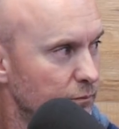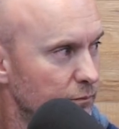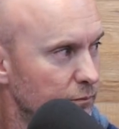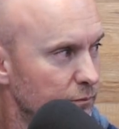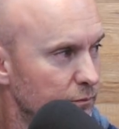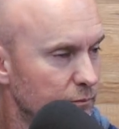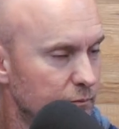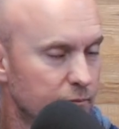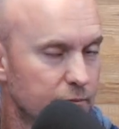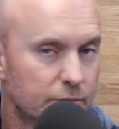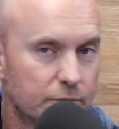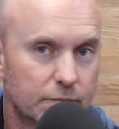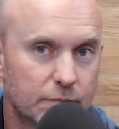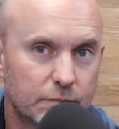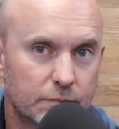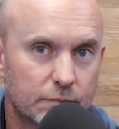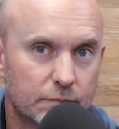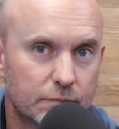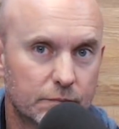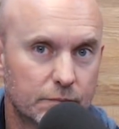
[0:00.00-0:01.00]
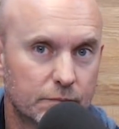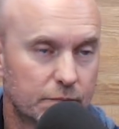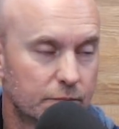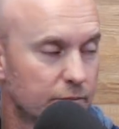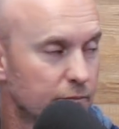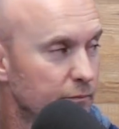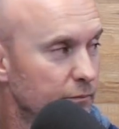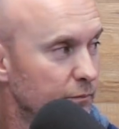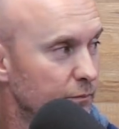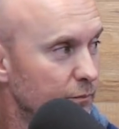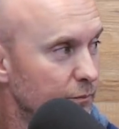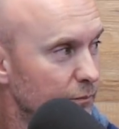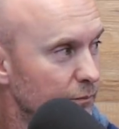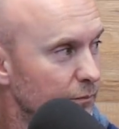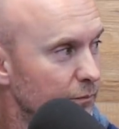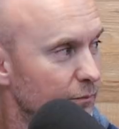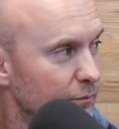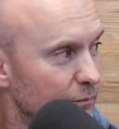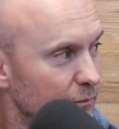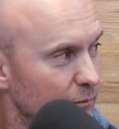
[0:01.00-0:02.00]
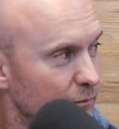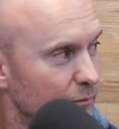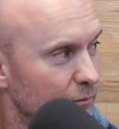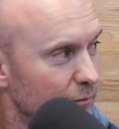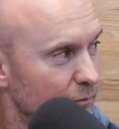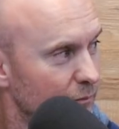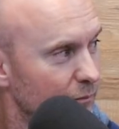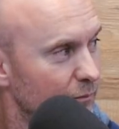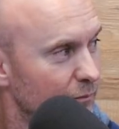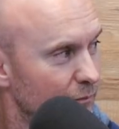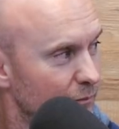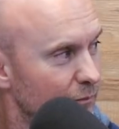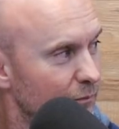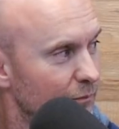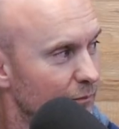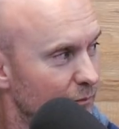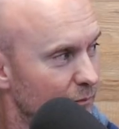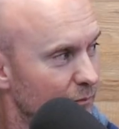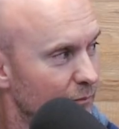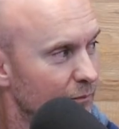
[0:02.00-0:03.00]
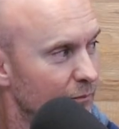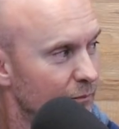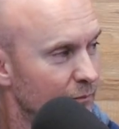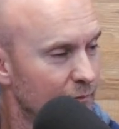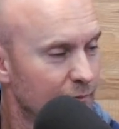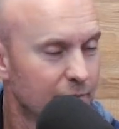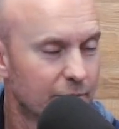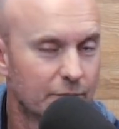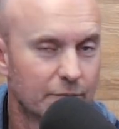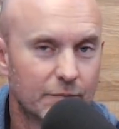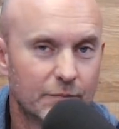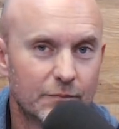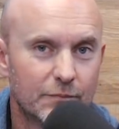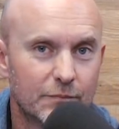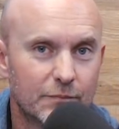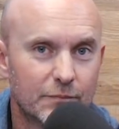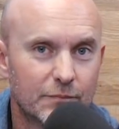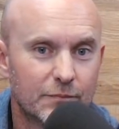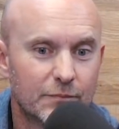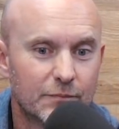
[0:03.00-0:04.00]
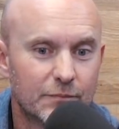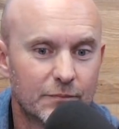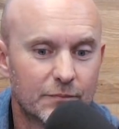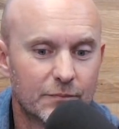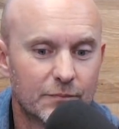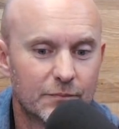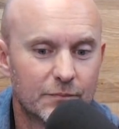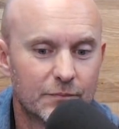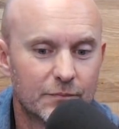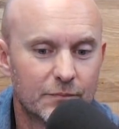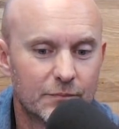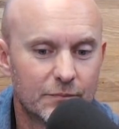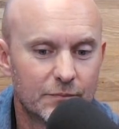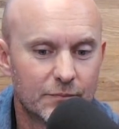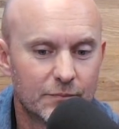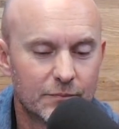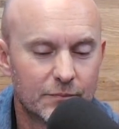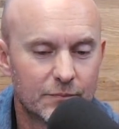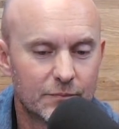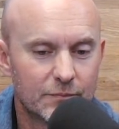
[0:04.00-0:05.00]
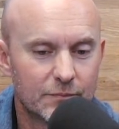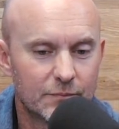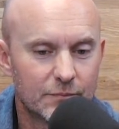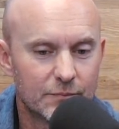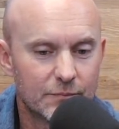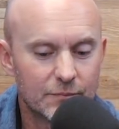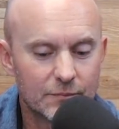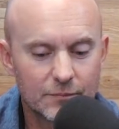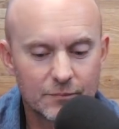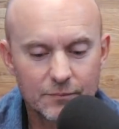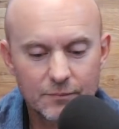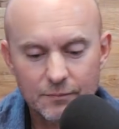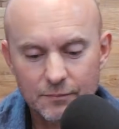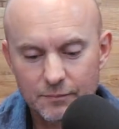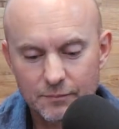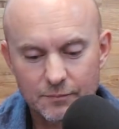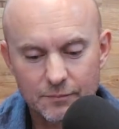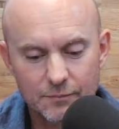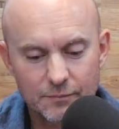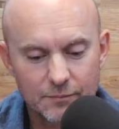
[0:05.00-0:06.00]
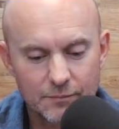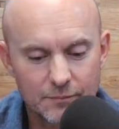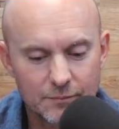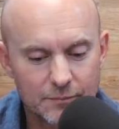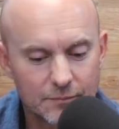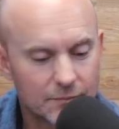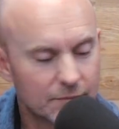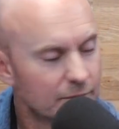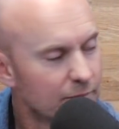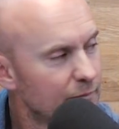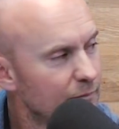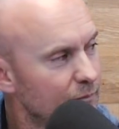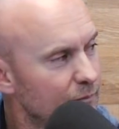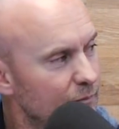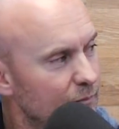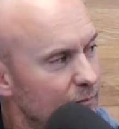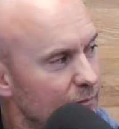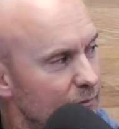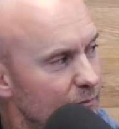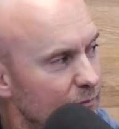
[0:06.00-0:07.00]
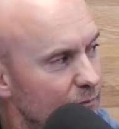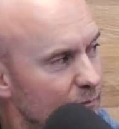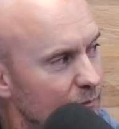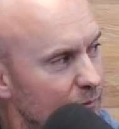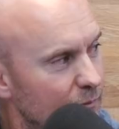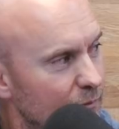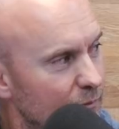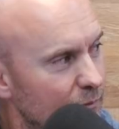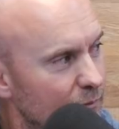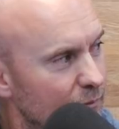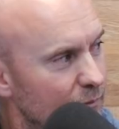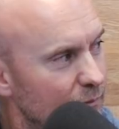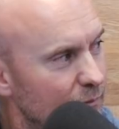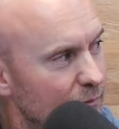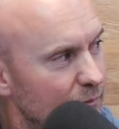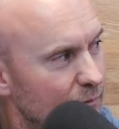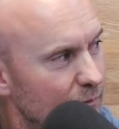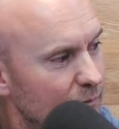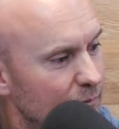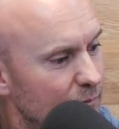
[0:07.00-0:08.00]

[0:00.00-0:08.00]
(not speaking)